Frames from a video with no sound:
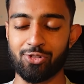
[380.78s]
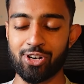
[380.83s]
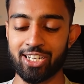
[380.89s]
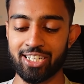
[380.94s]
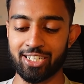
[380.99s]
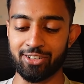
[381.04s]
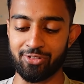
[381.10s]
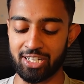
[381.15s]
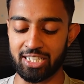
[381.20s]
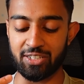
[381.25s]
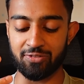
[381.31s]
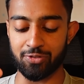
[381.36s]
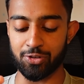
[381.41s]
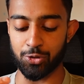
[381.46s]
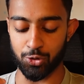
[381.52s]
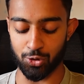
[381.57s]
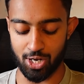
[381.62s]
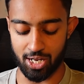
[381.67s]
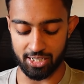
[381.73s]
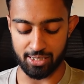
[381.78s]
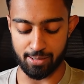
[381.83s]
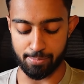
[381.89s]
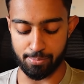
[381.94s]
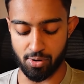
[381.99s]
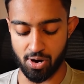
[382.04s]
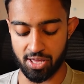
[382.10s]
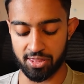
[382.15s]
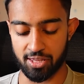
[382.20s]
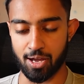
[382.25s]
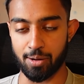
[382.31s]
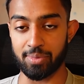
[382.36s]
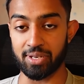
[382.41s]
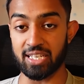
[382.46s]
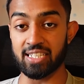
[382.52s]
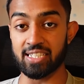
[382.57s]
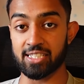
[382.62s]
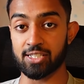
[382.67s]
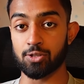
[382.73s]
really, really visualize visualize the breath
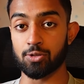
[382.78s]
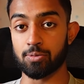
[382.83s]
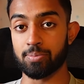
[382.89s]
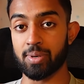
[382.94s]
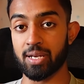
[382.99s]
coming into your